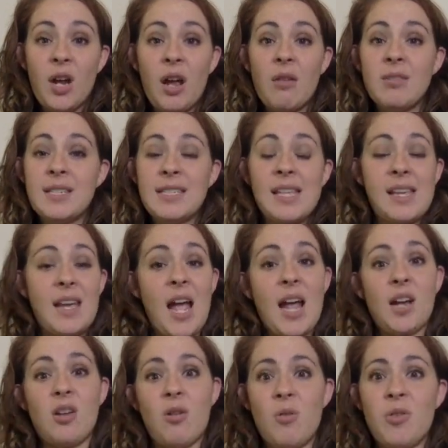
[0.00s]
I was like, I
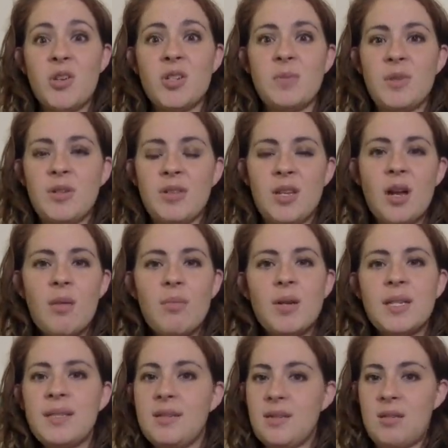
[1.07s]
know there's milk there, but
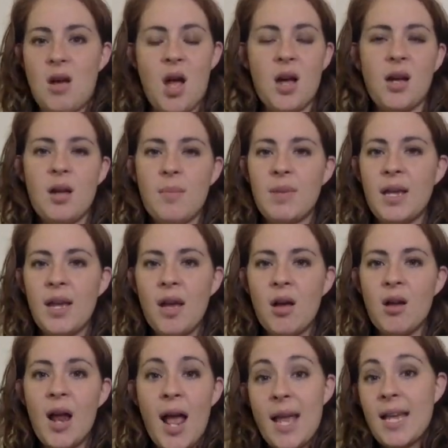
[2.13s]
it's not coming out.
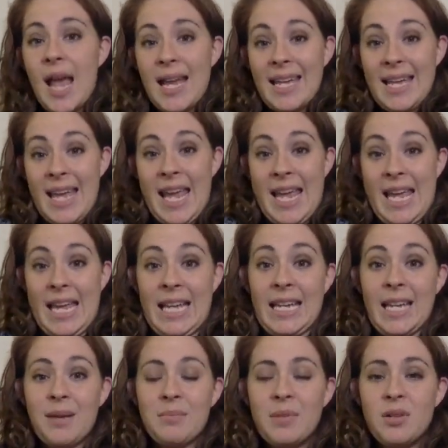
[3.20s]
I can't
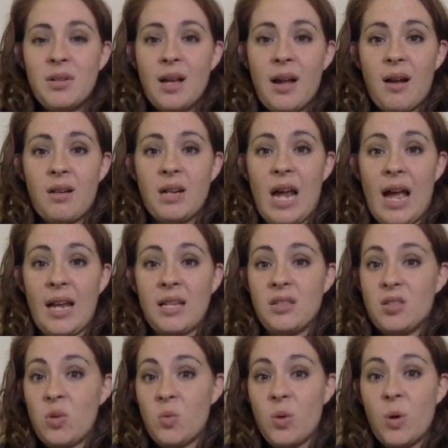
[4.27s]
get milk out. I
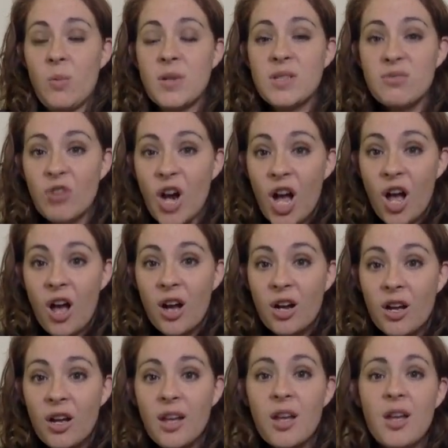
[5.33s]
don't know what's wrong.
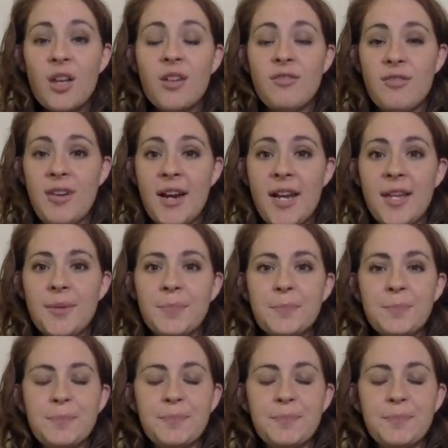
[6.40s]
Right?